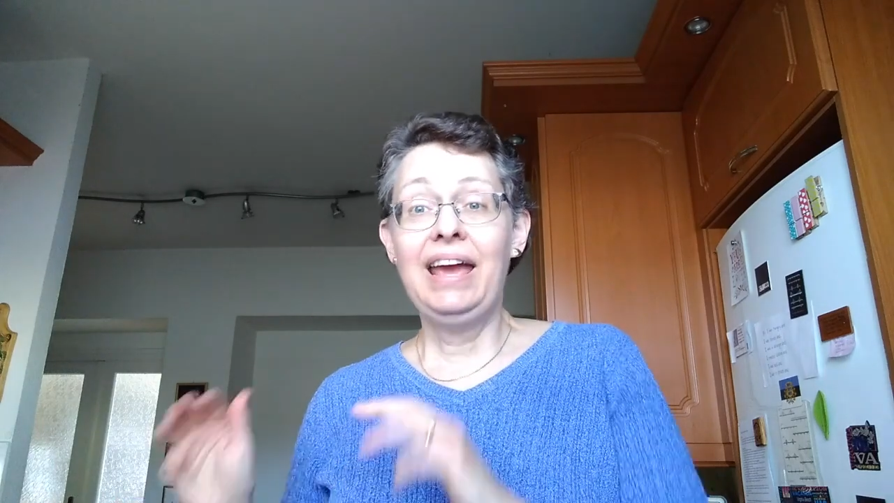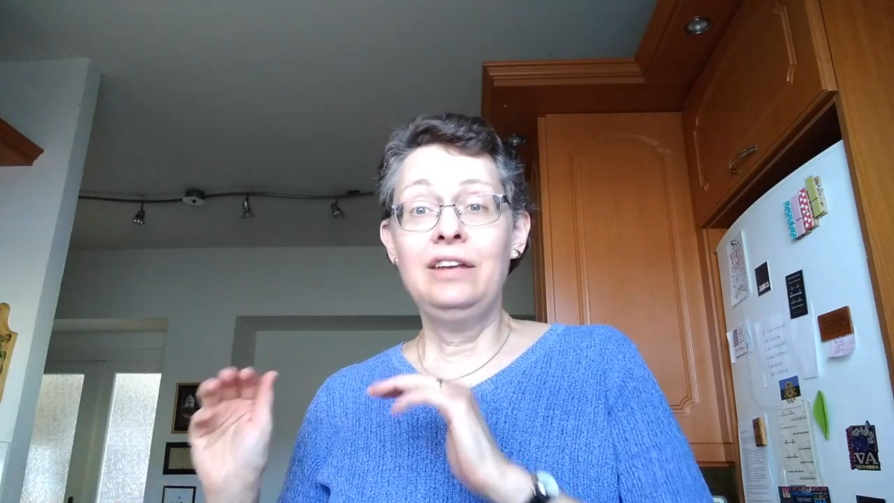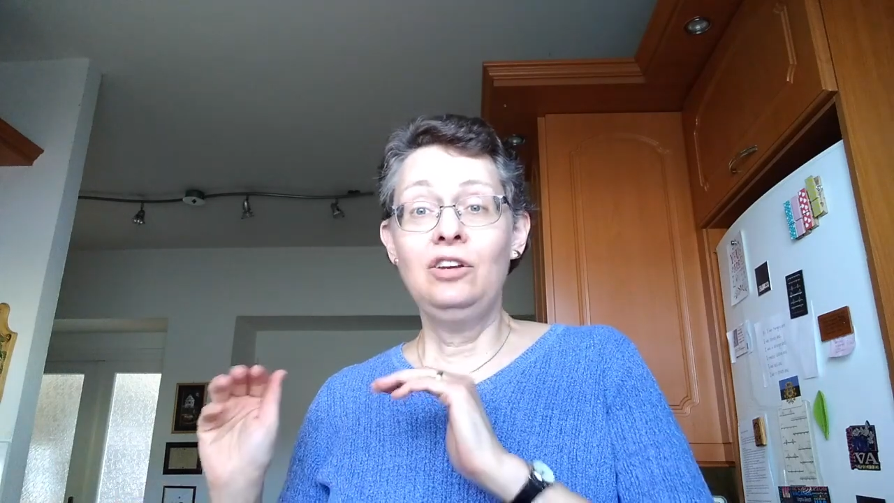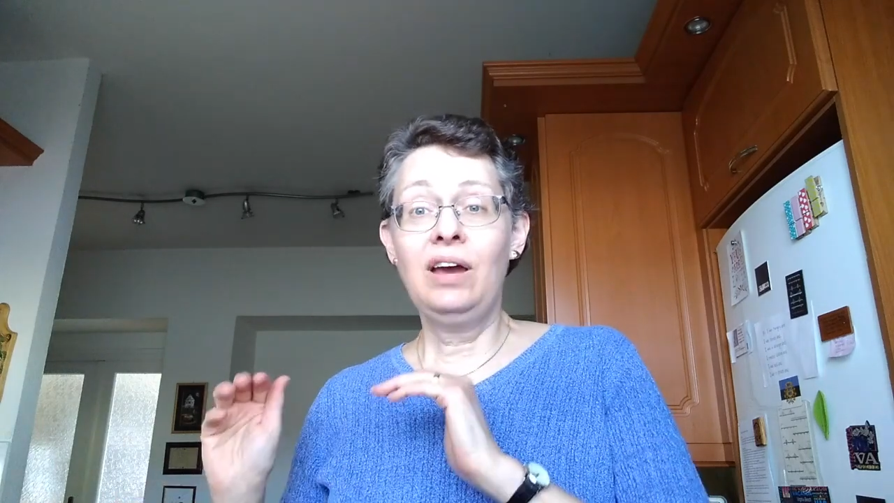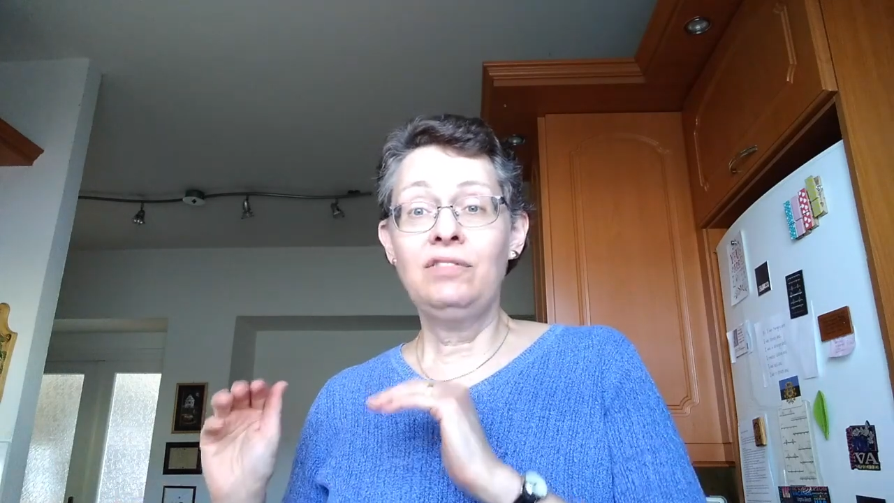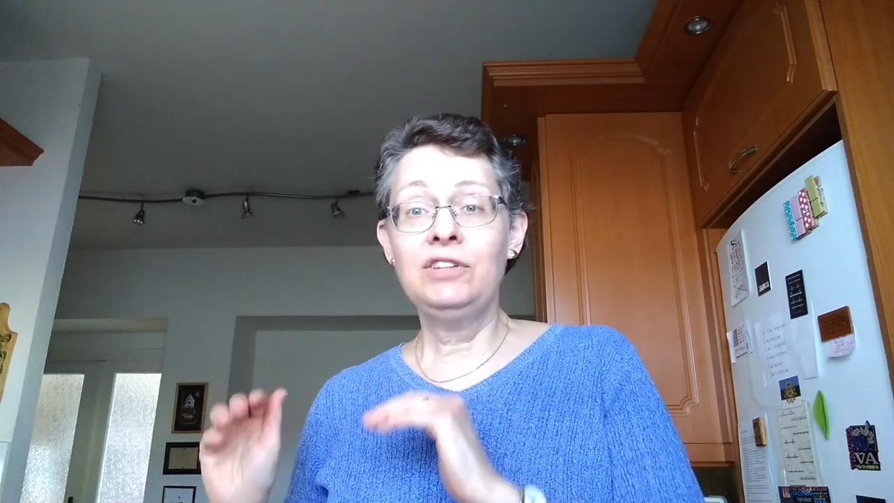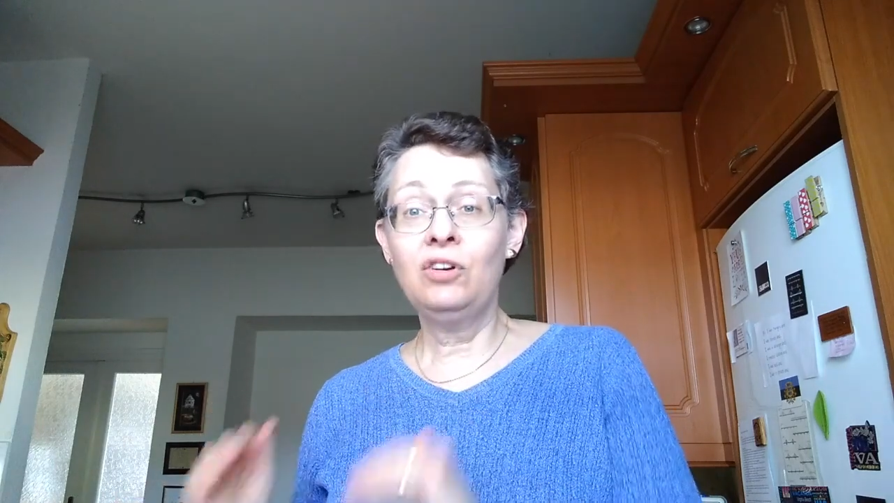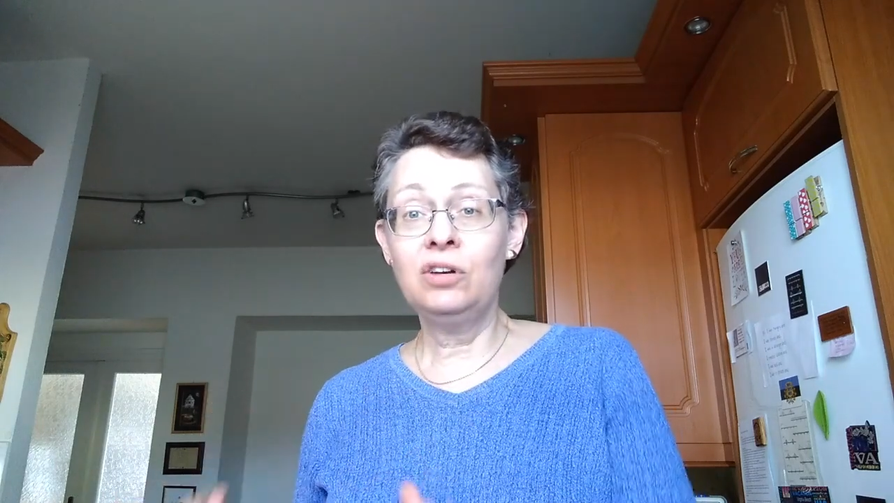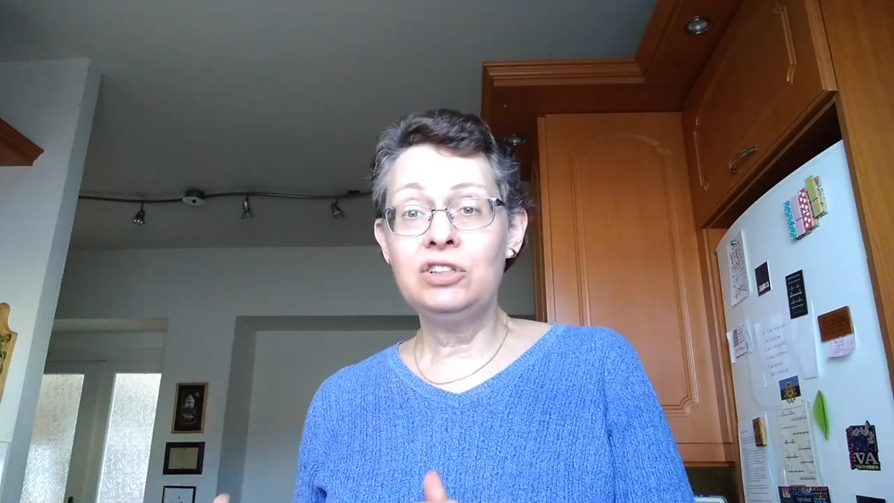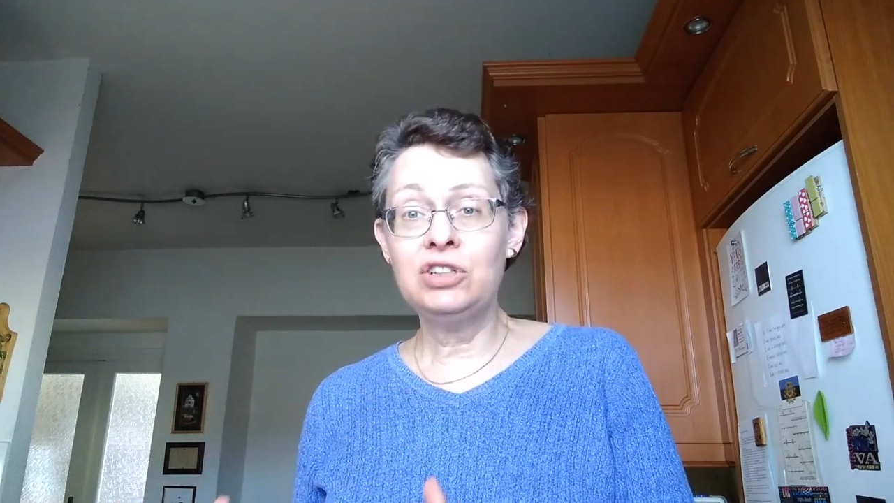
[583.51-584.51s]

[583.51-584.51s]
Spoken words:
and you have to go to